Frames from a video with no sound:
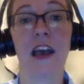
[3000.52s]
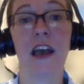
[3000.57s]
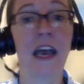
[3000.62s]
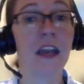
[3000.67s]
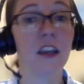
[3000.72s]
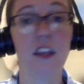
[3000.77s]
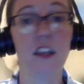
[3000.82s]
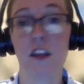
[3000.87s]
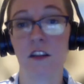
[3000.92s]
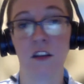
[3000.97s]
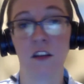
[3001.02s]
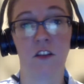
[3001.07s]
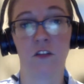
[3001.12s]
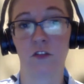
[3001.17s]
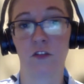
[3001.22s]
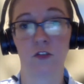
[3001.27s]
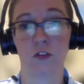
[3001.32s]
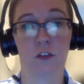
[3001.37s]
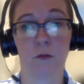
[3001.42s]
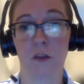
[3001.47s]
any of these
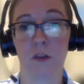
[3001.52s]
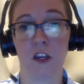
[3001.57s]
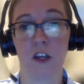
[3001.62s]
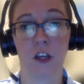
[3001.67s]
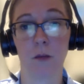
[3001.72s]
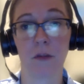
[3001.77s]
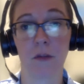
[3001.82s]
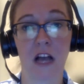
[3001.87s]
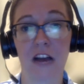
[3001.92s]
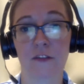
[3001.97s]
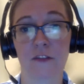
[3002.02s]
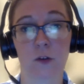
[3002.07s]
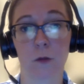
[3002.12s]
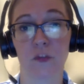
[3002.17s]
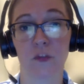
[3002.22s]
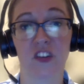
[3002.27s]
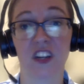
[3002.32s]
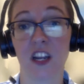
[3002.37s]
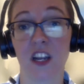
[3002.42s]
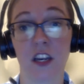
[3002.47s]
social media
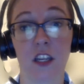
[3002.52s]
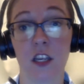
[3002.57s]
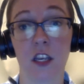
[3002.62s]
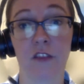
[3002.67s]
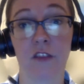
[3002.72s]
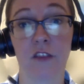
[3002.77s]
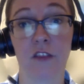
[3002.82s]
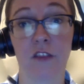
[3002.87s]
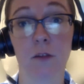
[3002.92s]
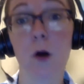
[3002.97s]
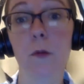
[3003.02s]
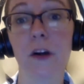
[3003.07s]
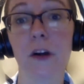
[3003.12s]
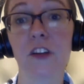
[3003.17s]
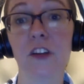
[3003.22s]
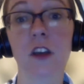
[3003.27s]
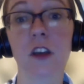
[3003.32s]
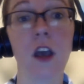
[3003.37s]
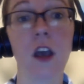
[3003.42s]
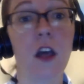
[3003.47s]
platforms at any given
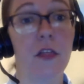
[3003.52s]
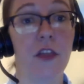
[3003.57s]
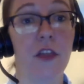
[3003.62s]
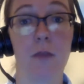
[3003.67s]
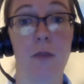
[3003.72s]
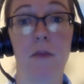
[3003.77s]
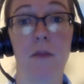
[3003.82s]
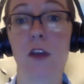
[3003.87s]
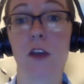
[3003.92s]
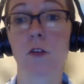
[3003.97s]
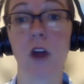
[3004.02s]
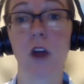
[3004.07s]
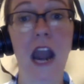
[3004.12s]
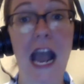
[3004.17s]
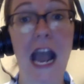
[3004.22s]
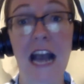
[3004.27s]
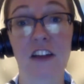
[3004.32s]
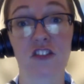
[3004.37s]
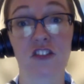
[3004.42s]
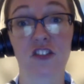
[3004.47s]
moment. They may
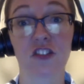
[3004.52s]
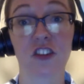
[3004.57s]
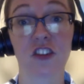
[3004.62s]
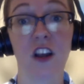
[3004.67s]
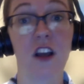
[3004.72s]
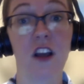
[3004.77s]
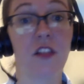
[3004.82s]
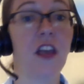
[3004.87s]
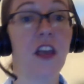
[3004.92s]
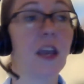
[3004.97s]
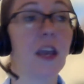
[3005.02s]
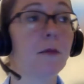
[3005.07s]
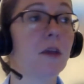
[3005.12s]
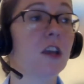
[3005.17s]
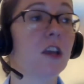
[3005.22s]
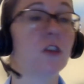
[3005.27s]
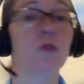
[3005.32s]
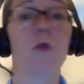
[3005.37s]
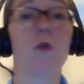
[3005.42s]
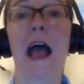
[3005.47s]
crash. They may
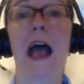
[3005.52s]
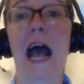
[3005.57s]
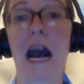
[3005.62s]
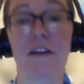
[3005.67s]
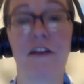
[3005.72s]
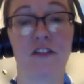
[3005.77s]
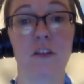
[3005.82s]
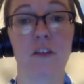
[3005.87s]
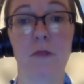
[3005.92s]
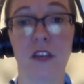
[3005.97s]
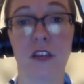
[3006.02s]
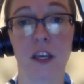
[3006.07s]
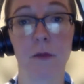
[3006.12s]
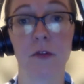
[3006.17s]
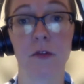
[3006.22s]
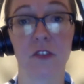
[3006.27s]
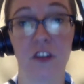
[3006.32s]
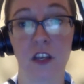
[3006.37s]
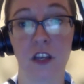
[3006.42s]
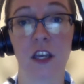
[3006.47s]
you have to be
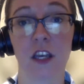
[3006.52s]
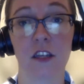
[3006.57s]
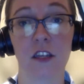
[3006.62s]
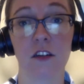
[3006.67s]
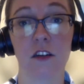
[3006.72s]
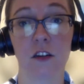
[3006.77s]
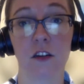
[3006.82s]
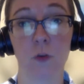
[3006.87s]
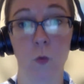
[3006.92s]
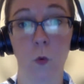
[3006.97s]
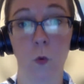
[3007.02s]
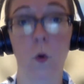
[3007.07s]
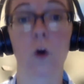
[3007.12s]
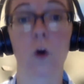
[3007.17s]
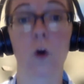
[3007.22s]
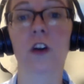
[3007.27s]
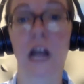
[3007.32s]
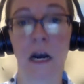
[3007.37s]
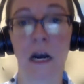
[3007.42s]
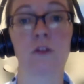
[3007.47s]
able to get
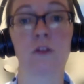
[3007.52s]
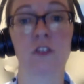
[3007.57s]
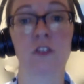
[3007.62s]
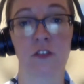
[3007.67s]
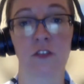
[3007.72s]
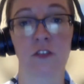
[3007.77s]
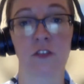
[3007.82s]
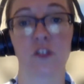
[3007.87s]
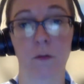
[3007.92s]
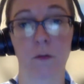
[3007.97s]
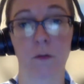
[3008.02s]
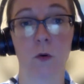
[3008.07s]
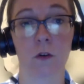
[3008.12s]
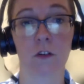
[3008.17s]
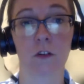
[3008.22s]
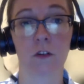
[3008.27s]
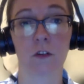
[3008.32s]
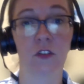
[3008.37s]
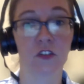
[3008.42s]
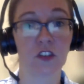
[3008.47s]
word out to your
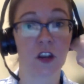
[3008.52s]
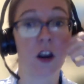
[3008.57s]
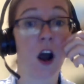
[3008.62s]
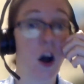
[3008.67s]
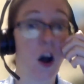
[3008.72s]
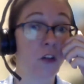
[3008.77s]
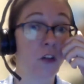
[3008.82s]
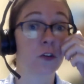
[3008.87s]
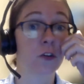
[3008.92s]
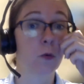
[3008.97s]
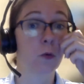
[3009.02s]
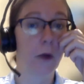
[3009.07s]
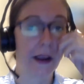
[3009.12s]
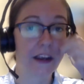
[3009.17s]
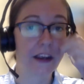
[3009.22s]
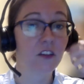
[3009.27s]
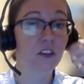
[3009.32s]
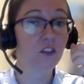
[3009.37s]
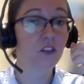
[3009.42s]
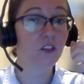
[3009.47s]
supporters in other
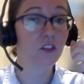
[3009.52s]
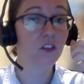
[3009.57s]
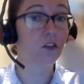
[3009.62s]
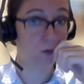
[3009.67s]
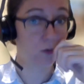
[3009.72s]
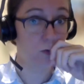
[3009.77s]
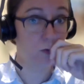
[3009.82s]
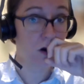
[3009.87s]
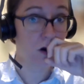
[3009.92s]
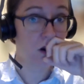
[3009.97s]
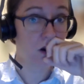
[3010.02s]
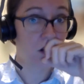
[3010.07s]
ways too.